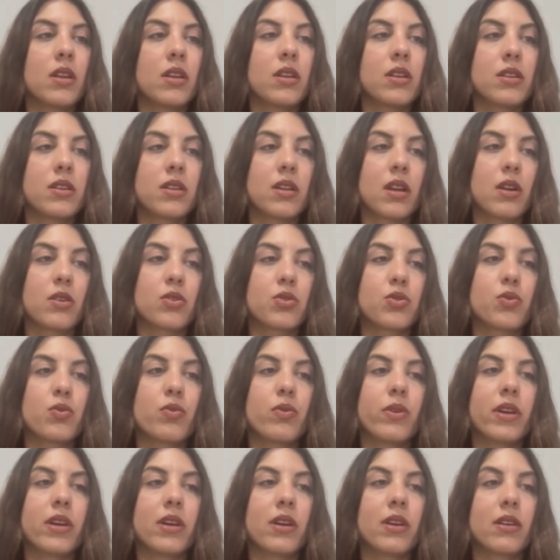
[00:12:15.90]

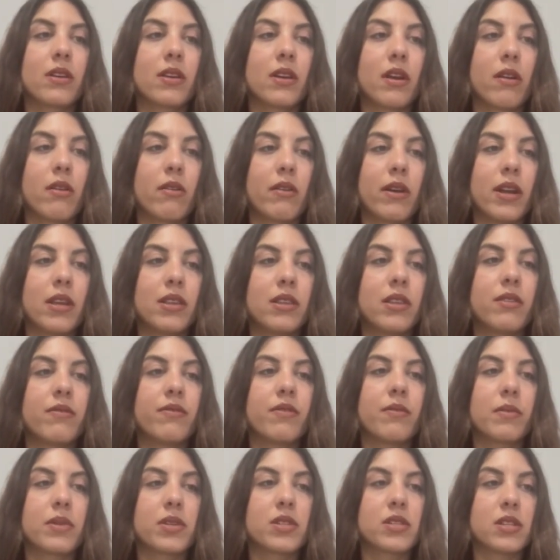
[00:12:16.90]
nurturing narrative
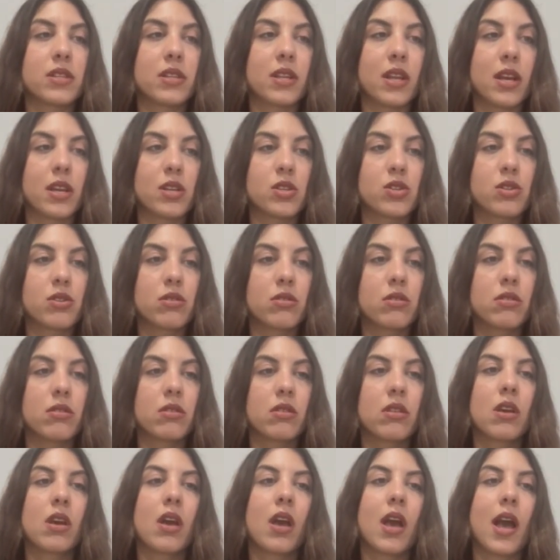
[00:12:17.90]
imagination,
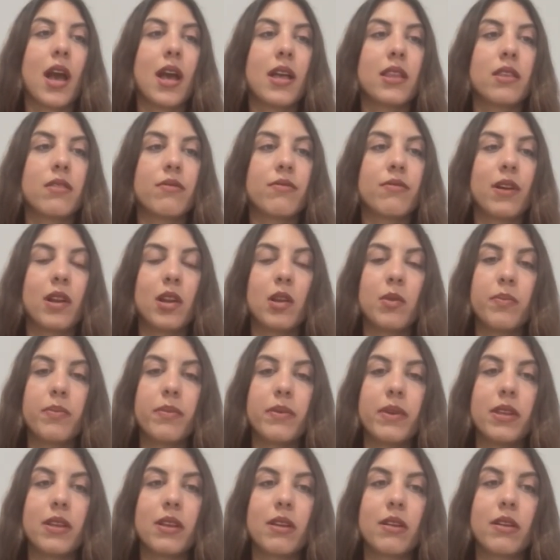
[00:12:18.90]
and
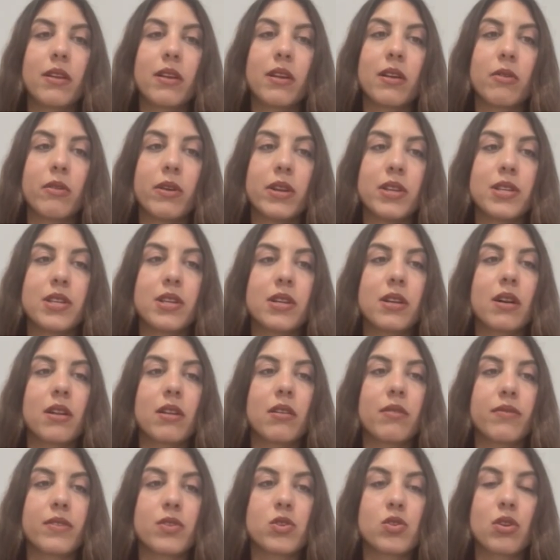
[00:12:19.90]
developing critical
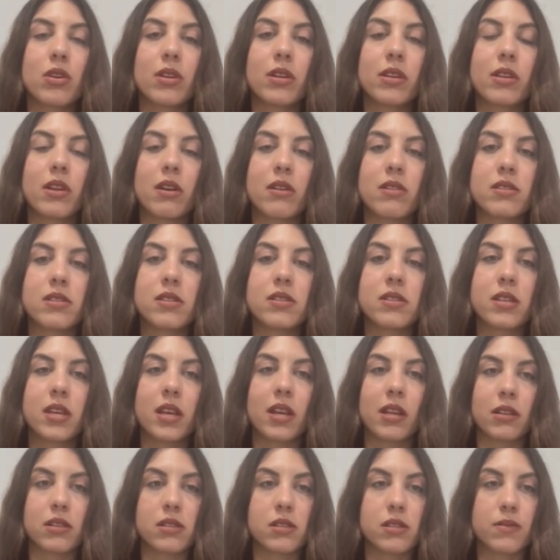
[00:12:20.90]
visual literacy
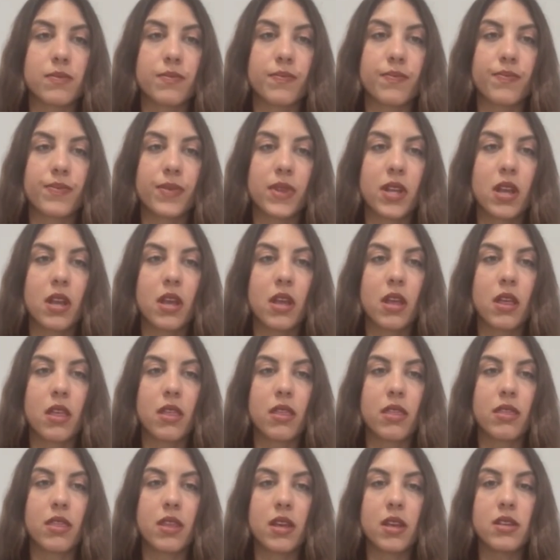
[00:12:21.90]
skills.
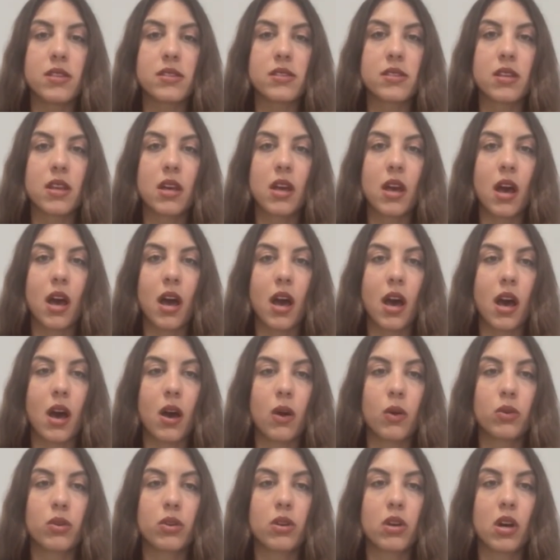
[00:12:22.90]
These
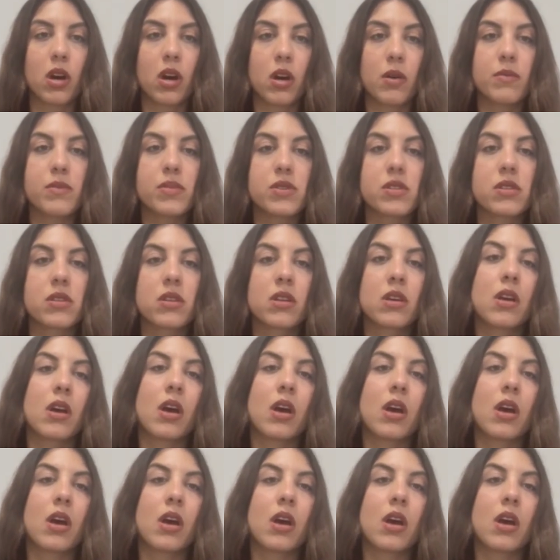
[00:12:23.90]
outcomes